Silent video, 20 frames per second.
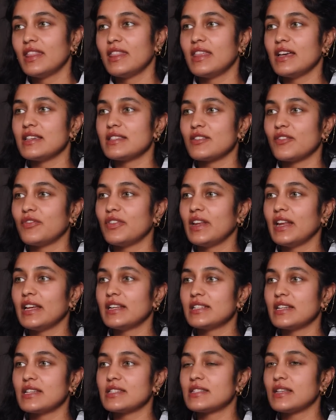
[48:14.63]
there's a
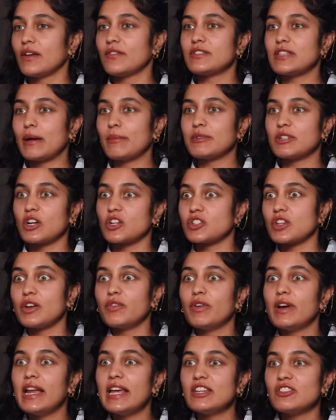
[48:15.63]
feeling to self-sabotage
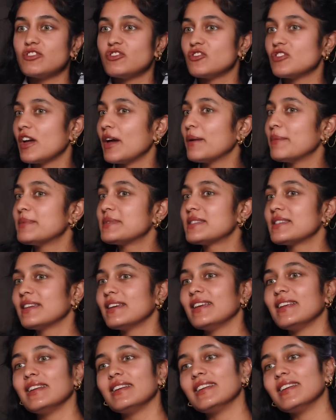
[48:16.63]
in relationships,
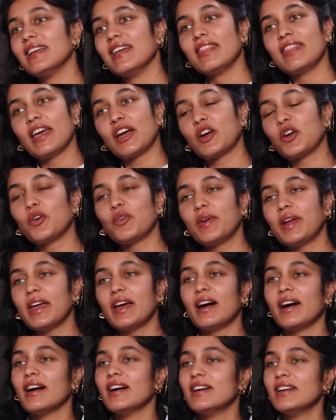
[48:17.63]
in their
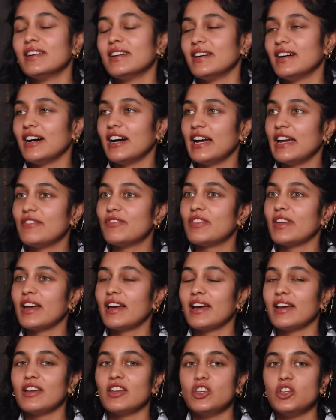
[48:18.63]
career. If
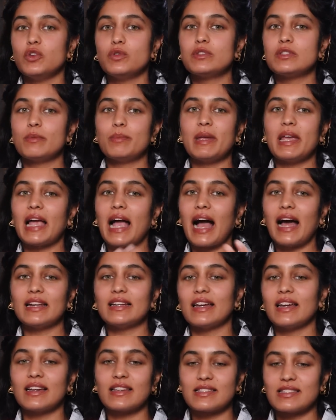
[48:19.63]
they're used to being
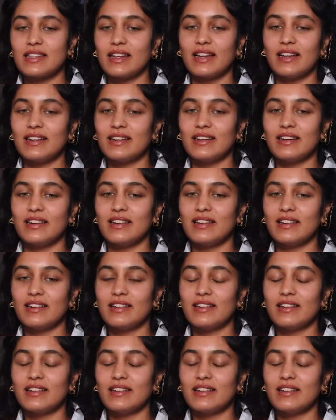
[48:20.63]
addicts, then